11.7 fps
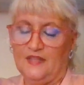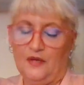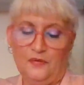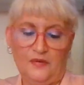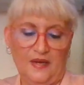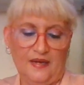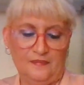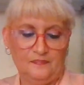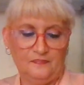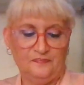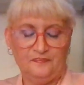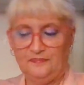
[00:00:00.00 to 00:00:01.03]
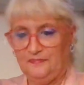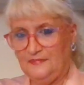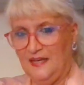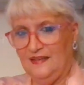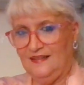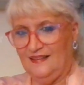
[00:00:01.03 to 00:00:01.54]
Okay.
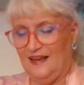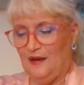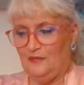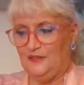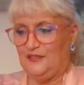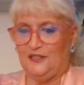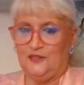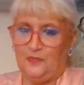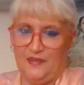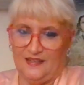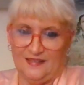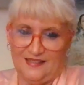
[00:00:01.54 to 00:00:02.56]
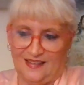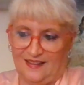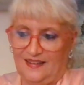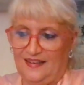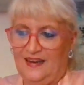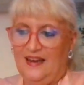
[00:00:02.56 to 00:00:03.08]
I was just being
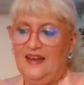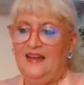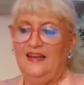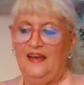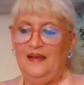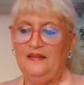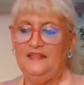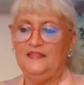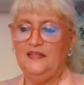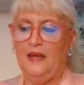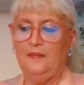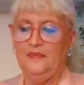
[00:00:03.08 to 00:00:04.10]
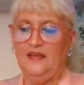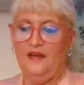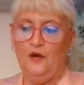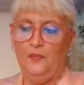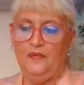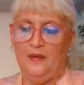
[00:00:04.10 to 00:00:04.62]
silly. It's time to
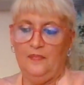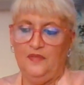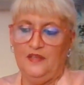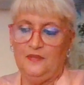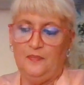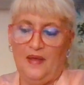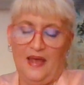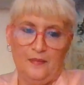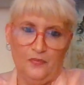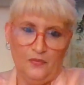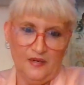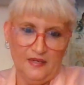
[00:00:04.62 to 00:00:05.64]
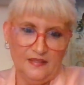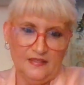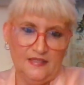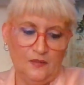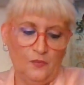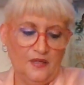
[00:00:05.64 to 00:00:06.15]
open up this bad boy and
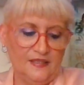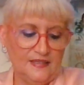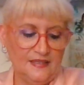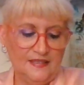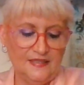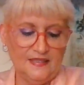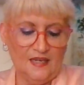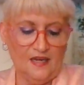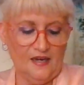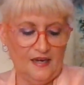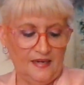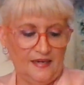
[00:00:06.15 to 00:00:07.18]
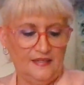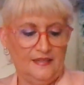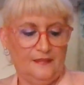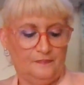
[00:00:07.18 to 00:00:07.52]
see what's inside.